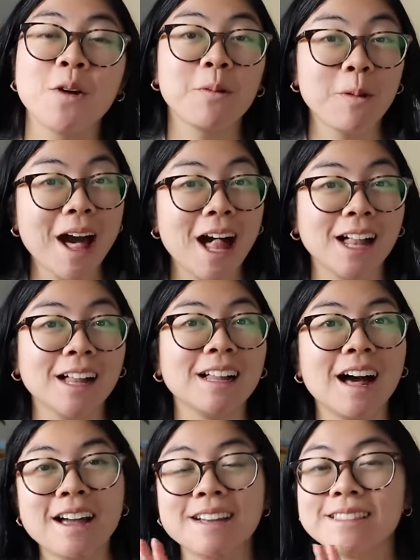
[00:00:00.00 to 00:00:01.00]

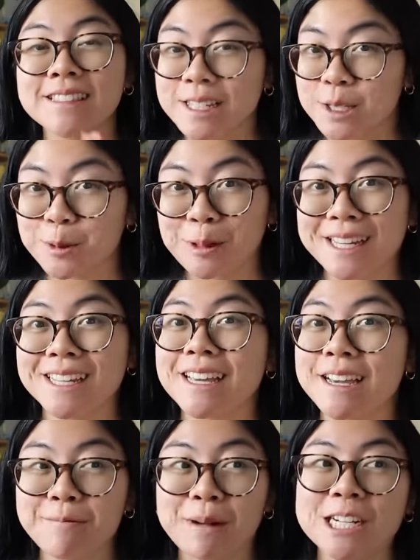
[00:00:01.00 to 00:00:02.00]
Well, this week
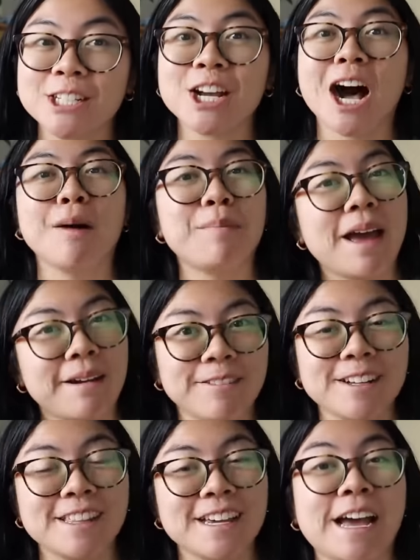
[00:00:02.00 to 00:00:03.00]
in my shop,
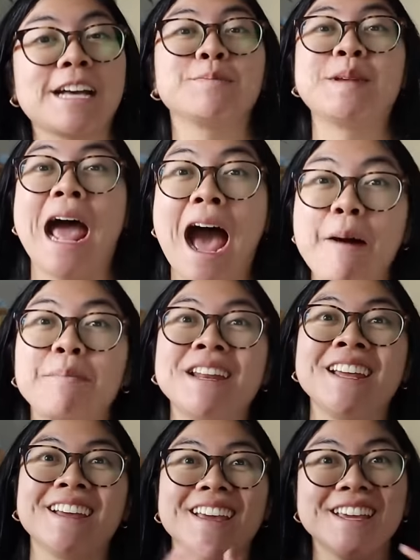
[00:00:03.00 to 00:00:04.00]
everything has been
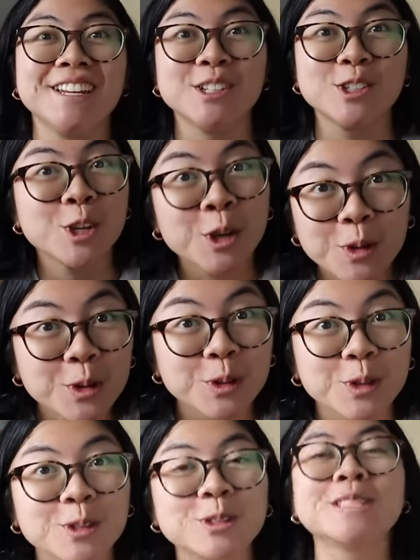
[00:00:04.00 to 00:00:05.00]
happening in
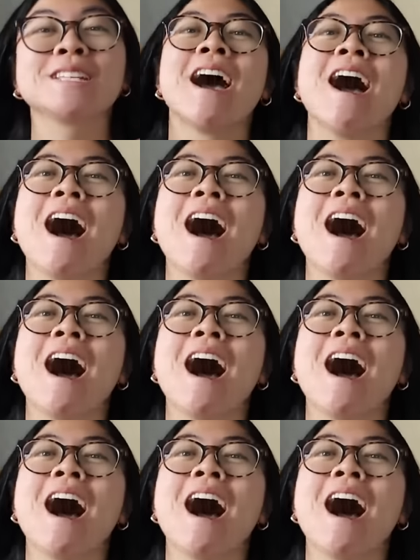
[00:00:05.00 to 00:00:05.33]
twos.